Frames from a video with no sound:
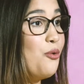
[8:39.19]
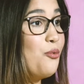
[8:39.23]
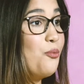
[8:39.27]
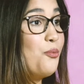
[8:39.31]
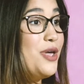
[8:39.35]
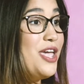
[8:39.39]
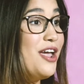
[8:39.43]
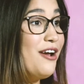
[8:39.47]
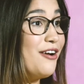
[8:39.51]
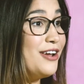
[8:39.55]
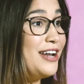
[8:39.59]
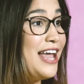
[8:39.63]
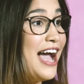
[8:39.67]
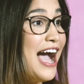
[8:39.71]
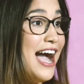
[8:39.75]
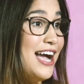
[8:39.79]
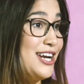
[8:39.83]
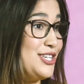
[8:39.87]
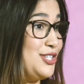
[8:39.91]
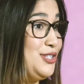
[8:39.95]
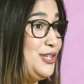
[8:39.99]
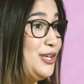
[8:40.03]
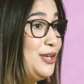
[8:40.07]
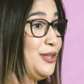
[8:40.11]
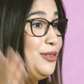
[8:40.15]
we are going to
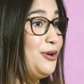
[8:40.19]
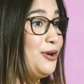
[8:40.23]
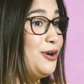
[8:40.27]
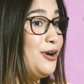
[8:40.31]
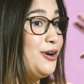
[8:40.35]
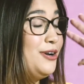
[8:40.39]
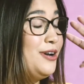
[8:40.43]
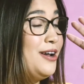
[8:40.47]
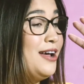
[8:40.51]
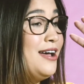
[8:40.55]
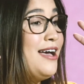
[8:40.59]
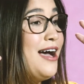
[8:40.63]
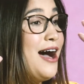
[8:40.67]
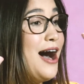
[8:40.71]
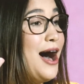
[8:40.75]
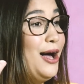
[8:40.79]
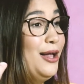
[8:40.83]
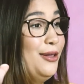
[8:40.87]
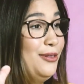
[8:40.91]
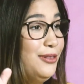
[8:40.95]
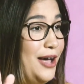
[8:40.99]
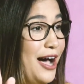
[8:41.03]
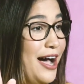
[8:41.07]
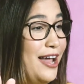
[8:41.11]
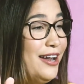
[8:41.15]
actually learn a
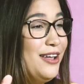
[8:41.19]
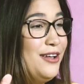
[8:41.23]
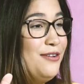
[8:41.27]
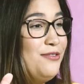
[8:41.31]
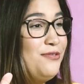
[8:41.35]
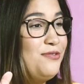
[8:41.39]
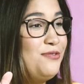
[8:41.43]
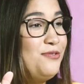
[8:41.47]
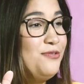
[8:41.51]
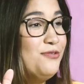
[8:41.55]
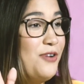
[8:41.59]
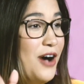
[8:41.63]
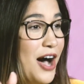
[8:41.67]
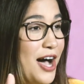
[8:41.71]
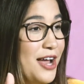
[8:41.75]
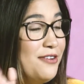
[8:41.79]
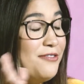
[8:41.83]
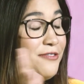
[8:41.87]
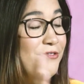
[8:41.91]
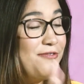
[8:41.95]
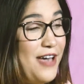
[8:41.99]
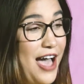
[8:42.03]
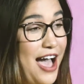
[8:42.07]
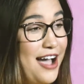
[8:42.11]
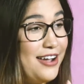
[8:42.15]
lot of fun
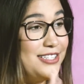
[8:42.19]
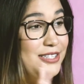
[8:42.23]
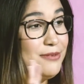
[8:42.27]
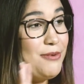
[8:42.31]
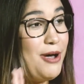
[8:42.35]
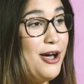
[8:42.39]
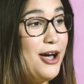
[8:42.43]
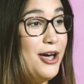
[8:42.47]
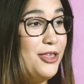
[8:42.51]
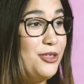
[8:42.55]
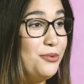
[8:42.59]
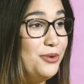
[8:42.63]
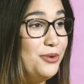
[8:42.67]
facts about other